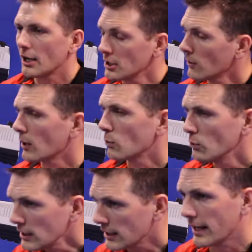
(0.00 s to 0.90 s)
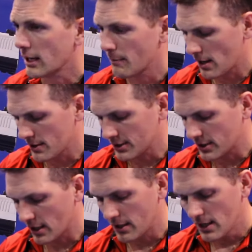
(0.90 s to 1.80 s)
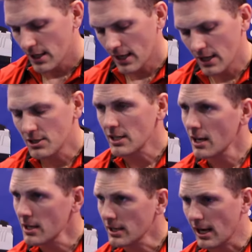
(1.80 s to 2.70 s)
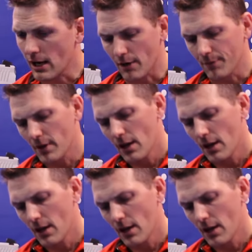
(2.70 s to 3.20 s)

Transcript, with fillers: I'll tell you what I really like about this gun is the indicator.